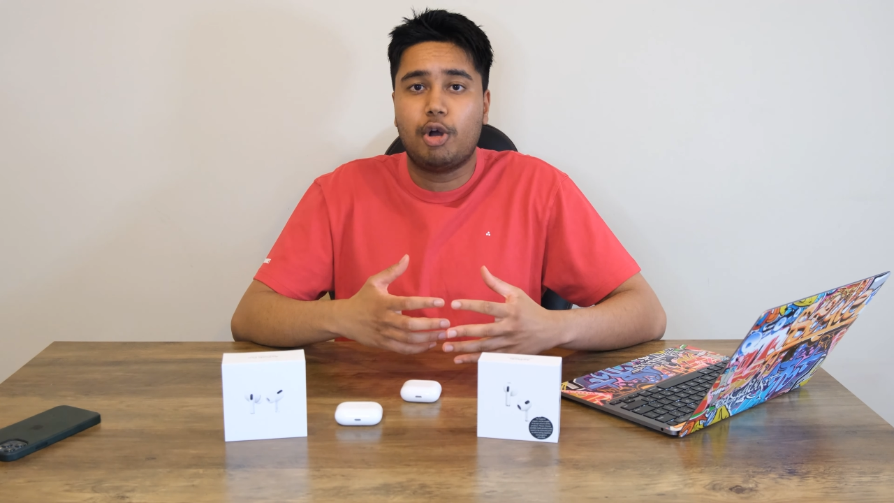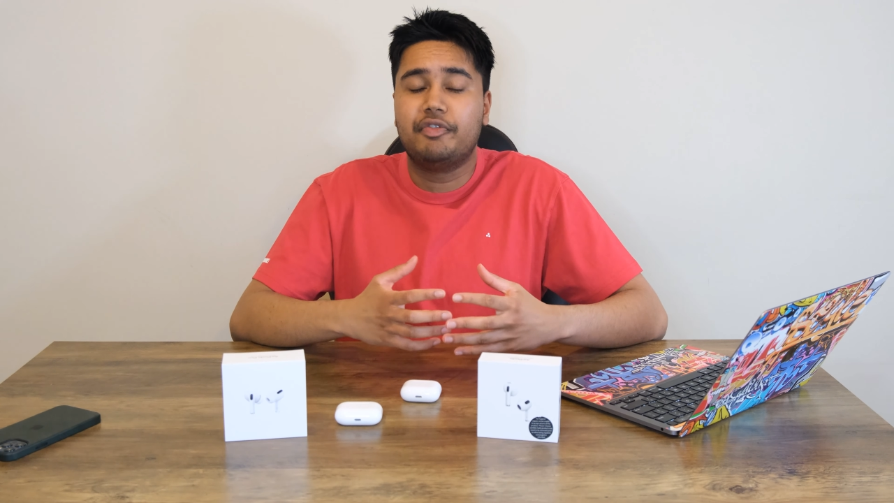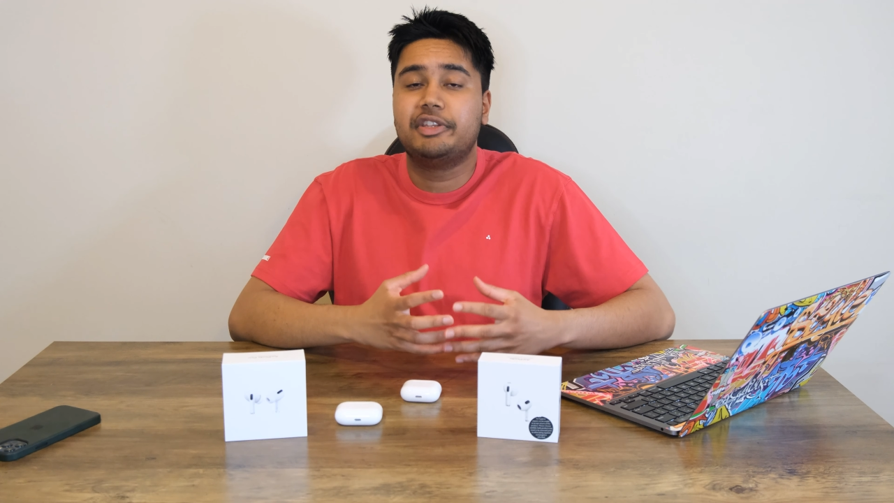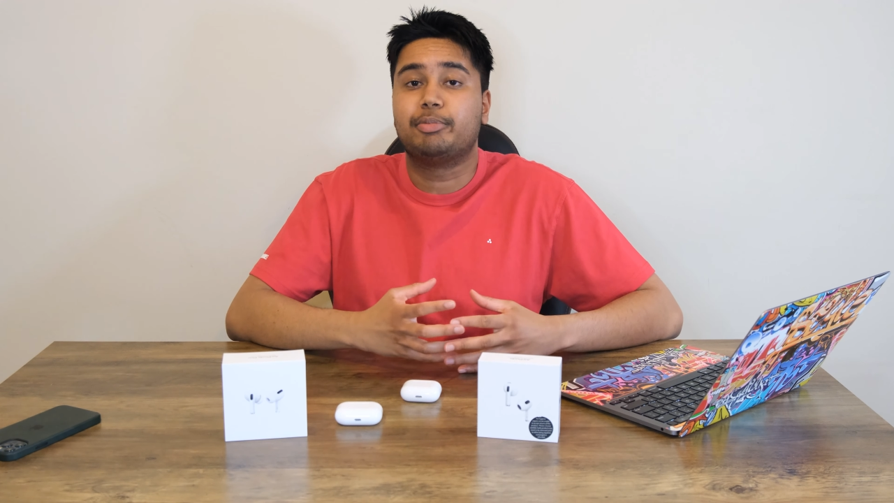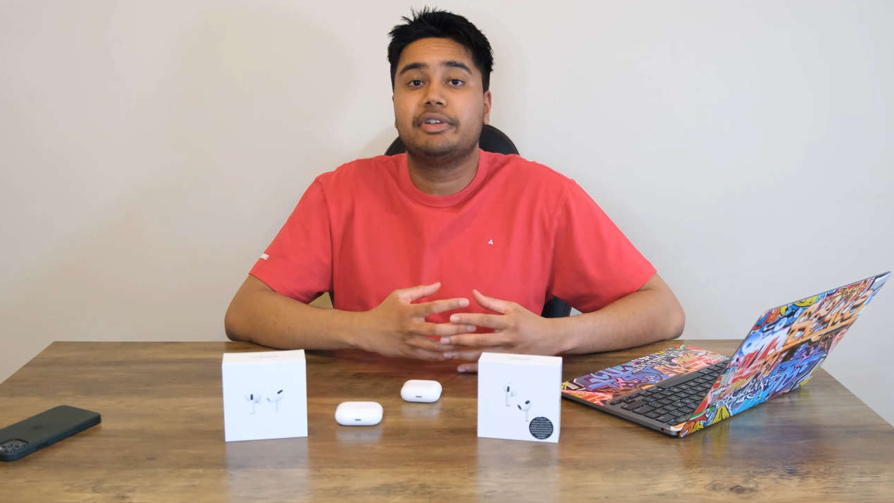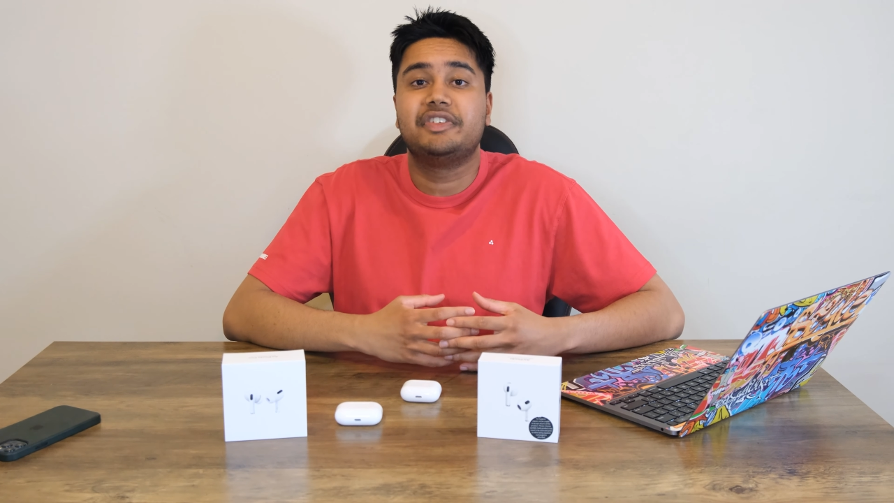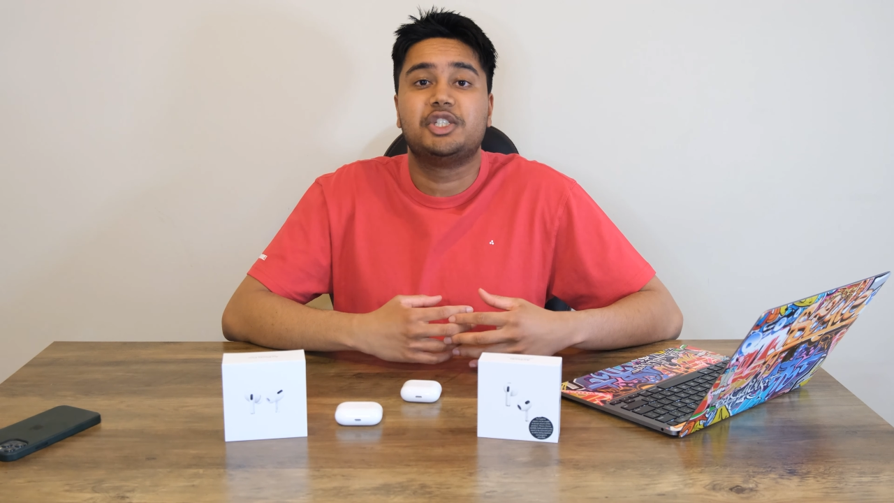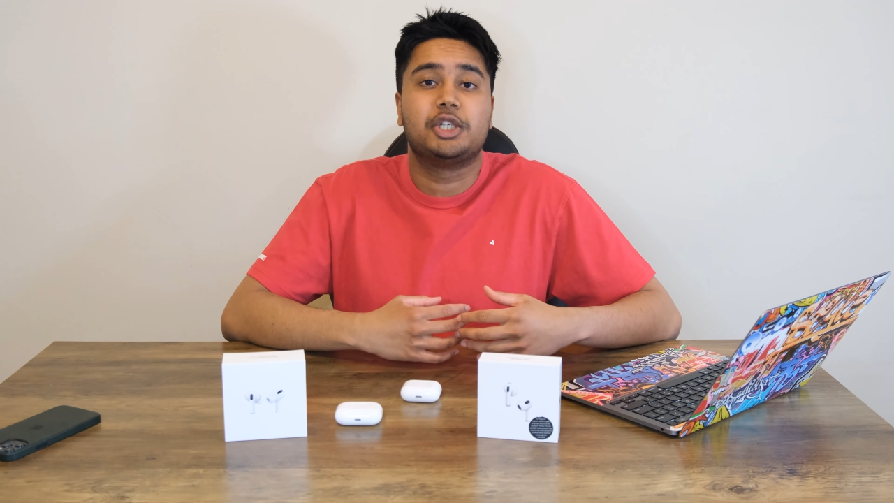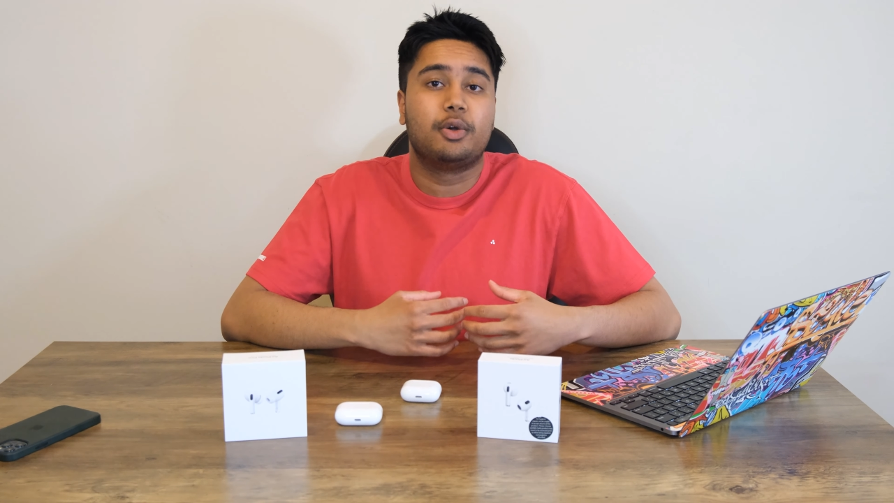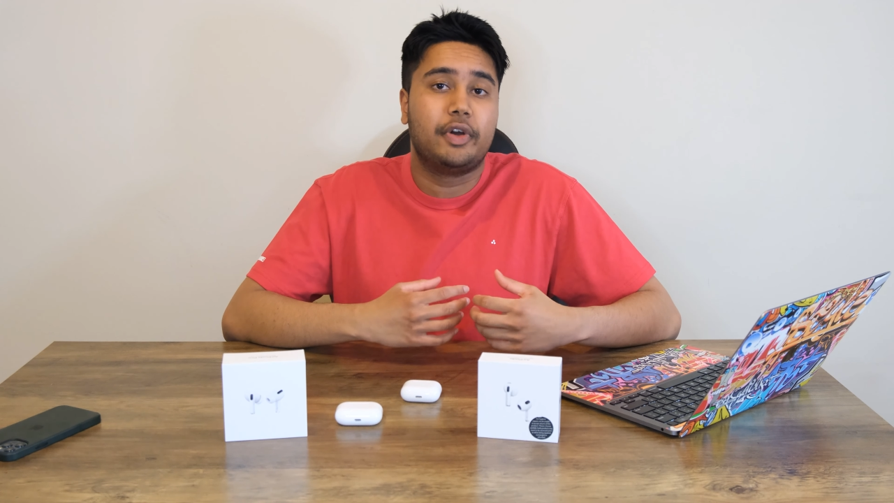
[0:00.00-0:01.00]
over the previous
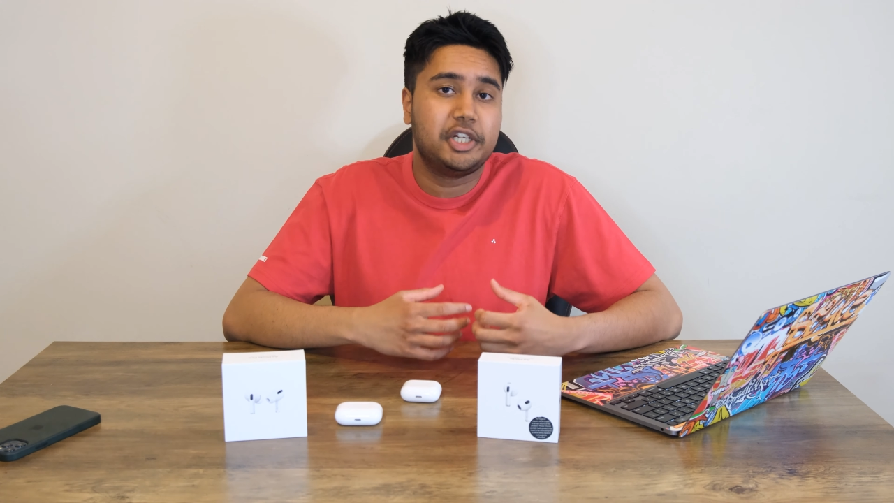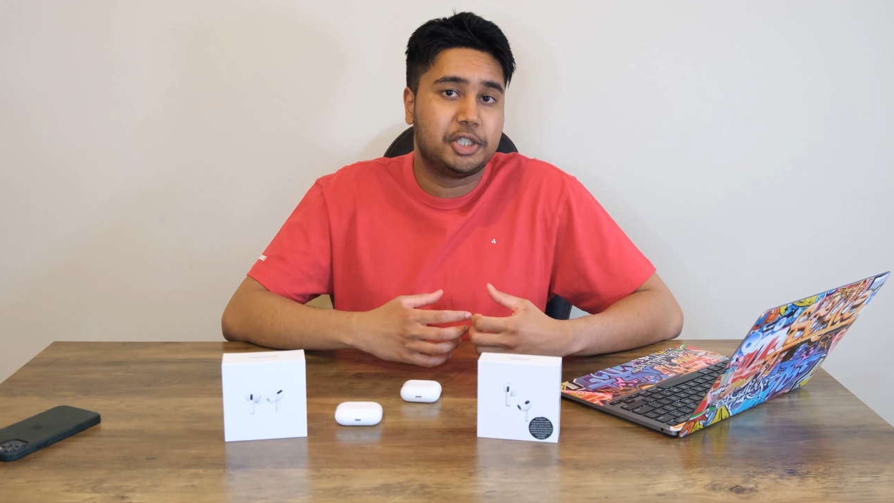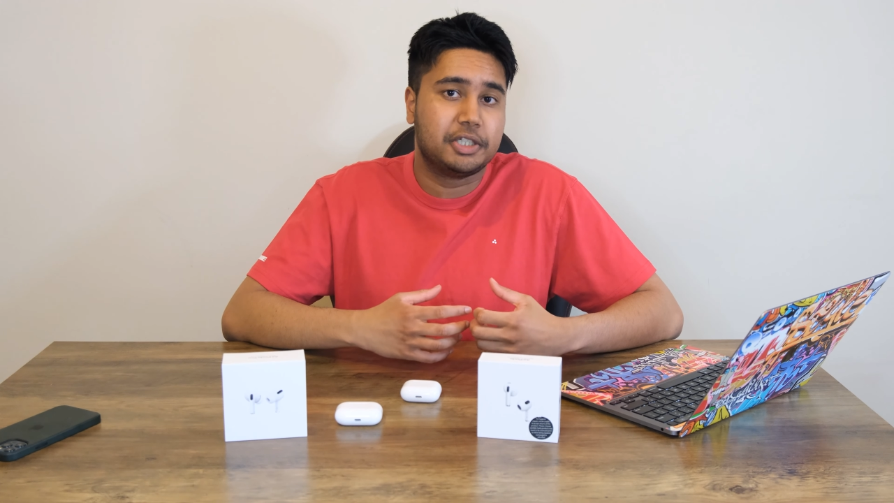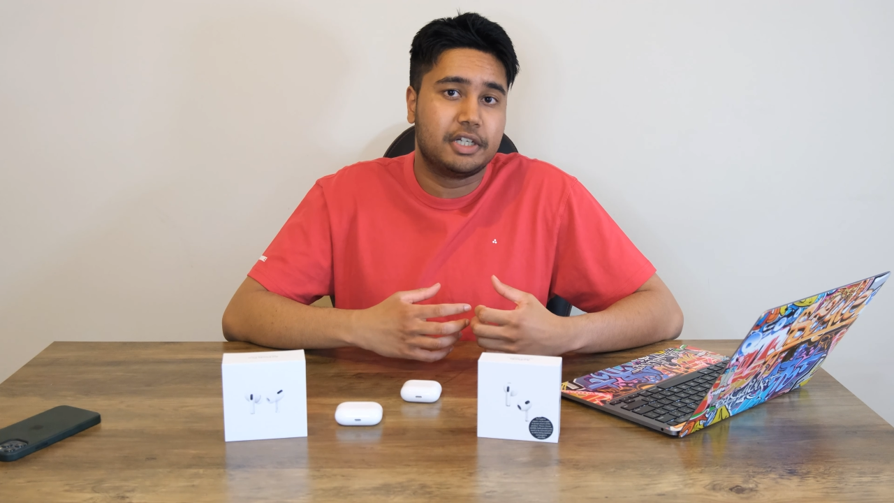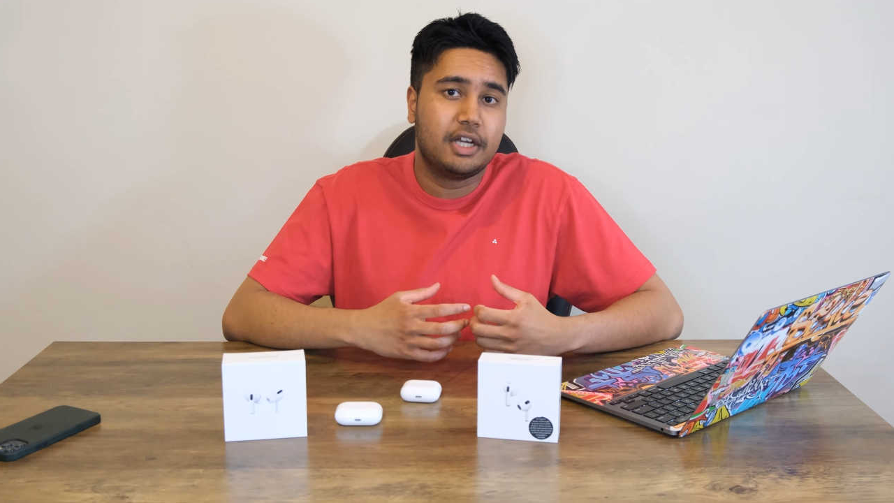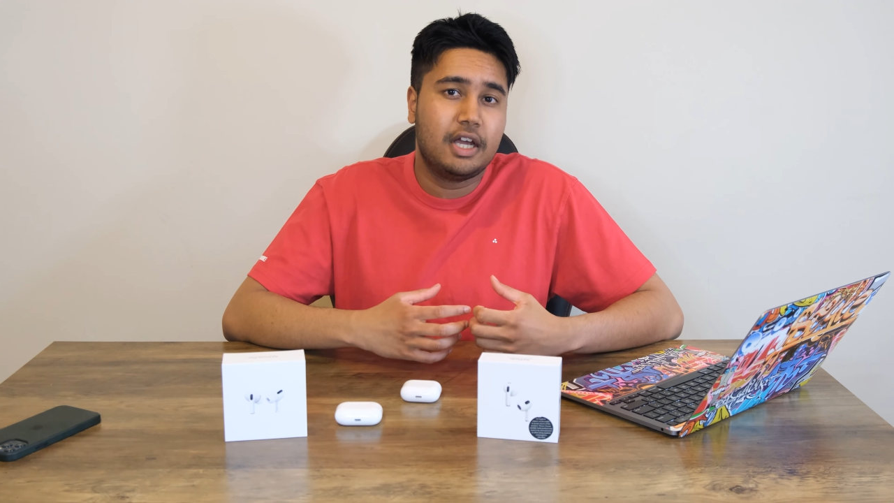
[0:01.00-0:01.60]
generation.